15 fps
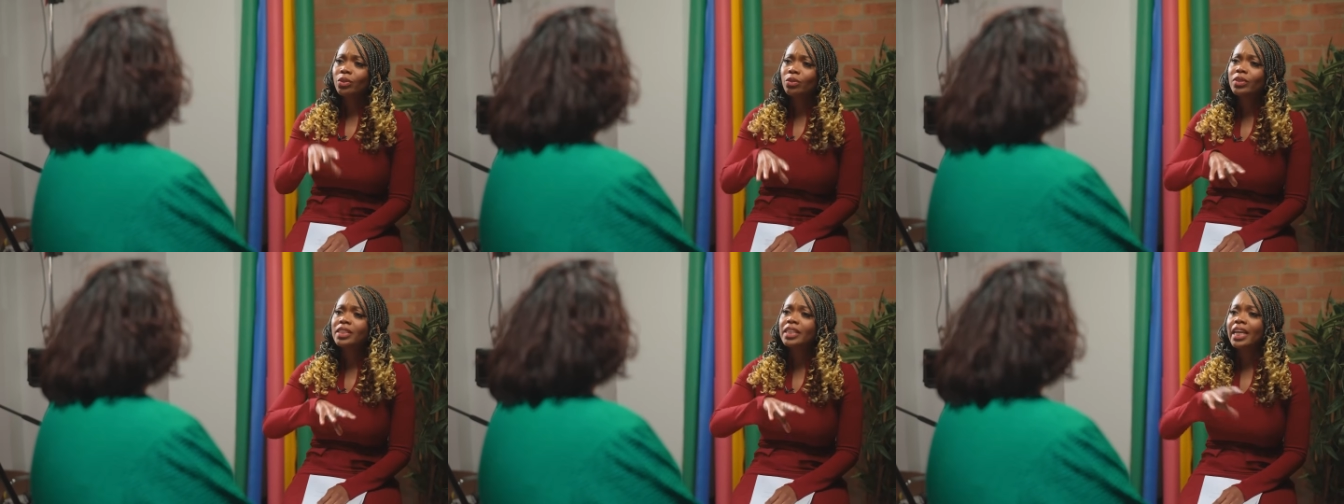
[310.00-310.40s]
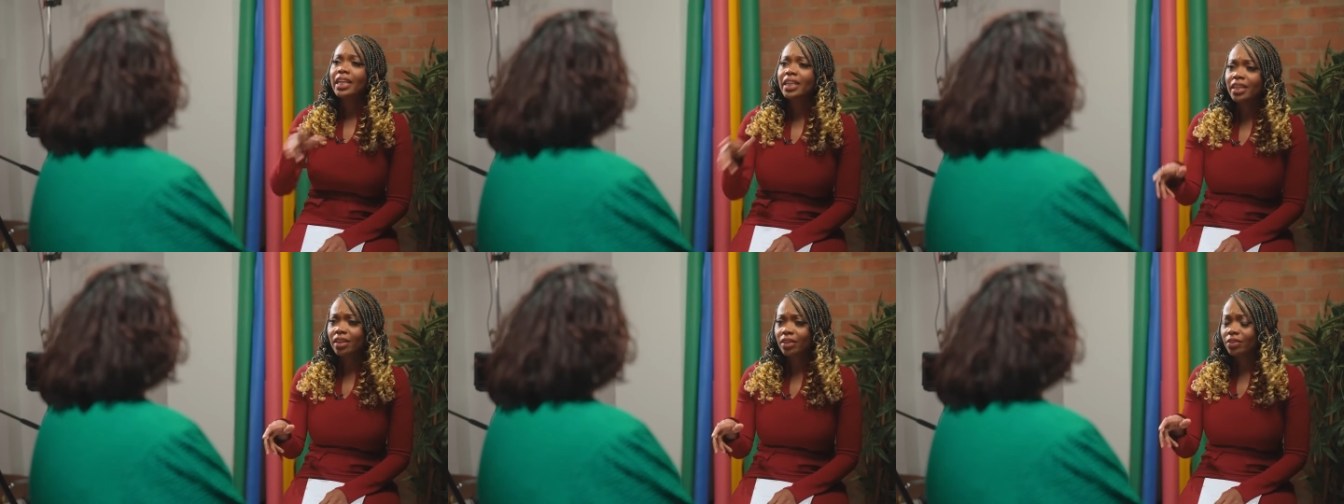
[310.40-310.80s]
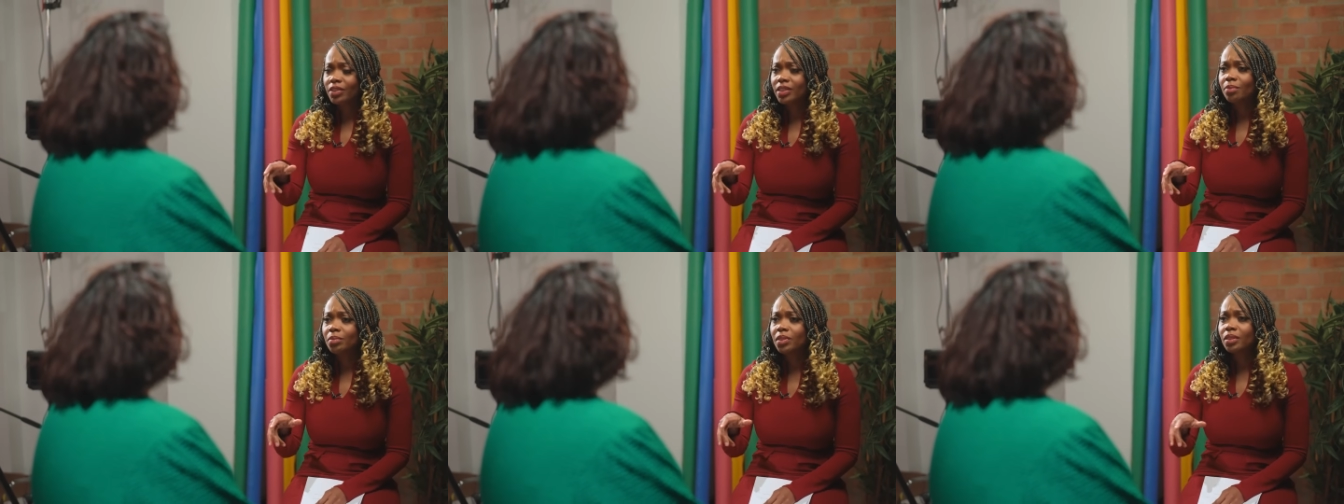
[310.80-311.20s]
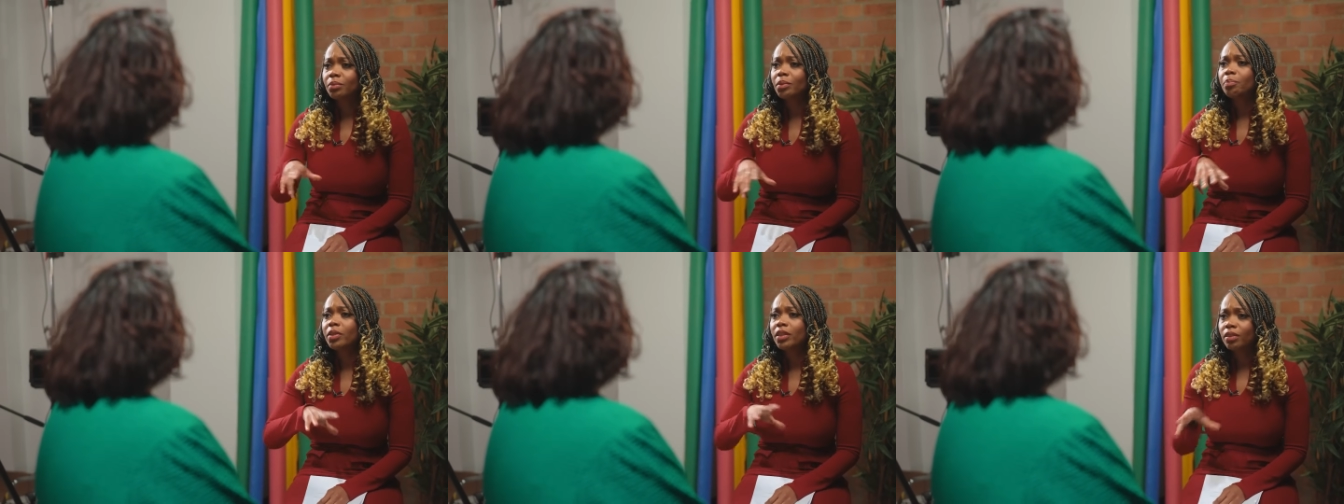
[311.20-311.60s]
notice any other
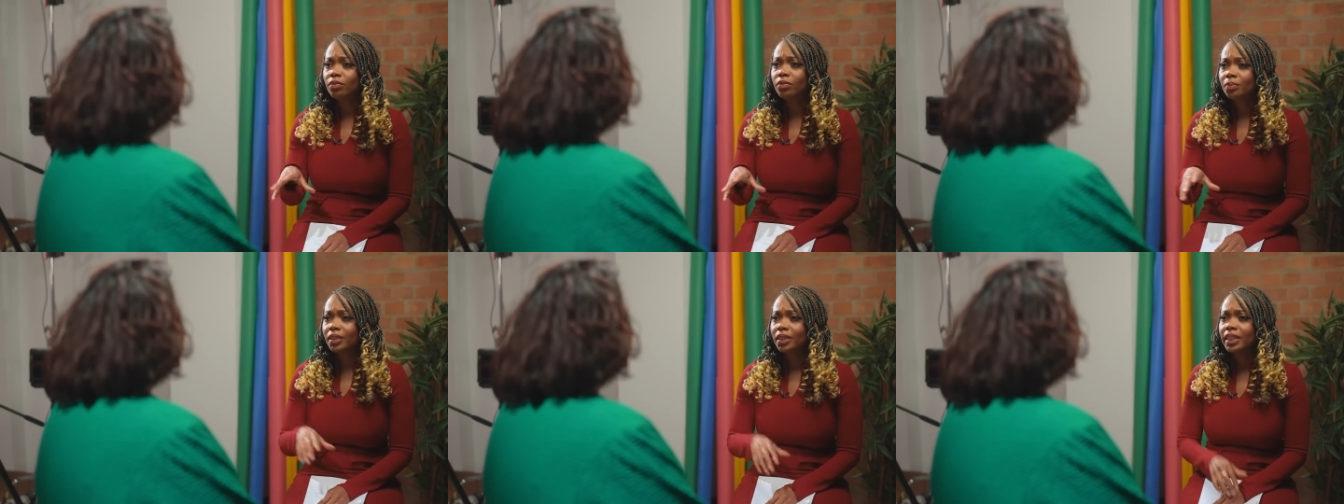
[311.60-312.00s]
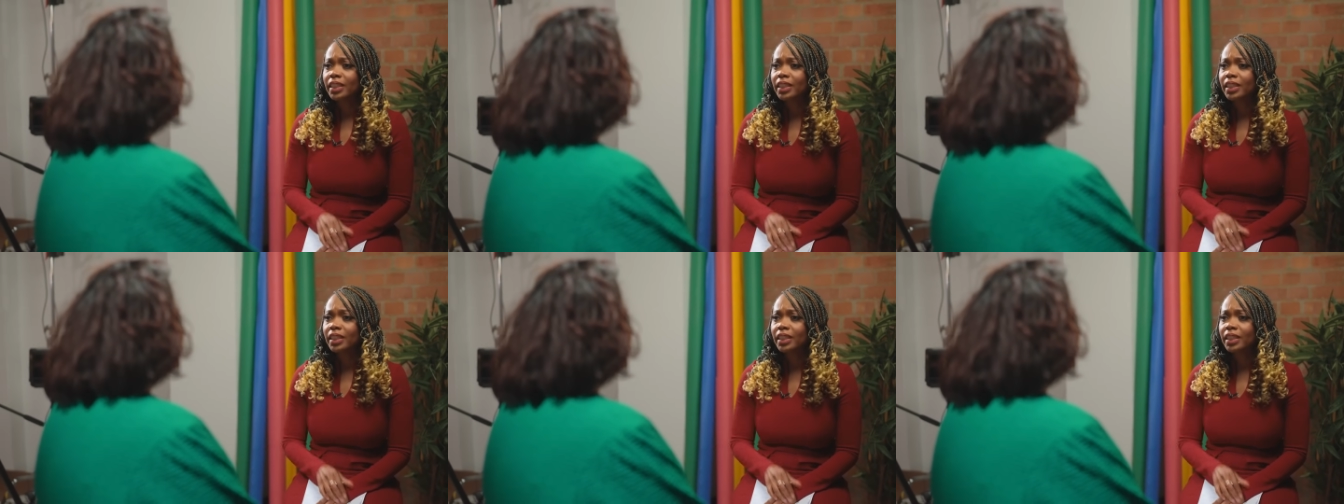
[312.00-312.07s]
symptom apart from the